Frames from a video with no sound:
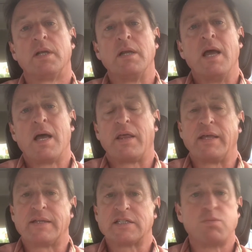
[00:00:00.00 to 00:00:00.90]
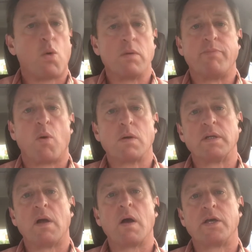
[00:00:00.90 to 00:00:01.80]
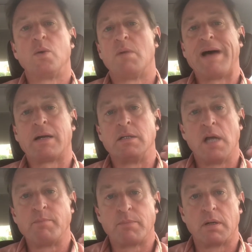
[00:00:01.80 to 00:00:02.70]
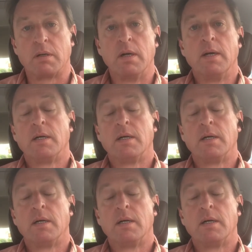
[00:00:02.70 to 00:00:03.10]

And I think that's more important than arguing about a number,